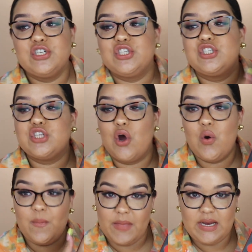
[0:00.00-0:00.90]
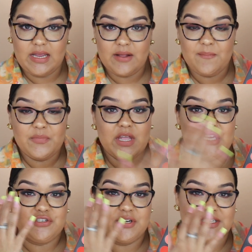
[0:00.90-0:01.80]
just so many
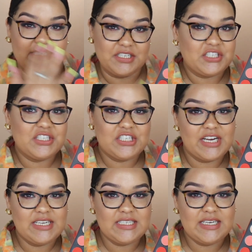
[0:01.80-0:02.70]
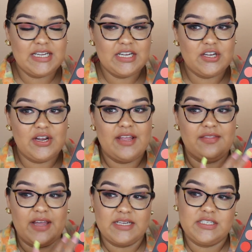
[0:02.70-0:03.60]
transition shades in here,
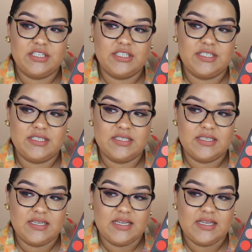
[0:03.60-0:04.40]
and that's just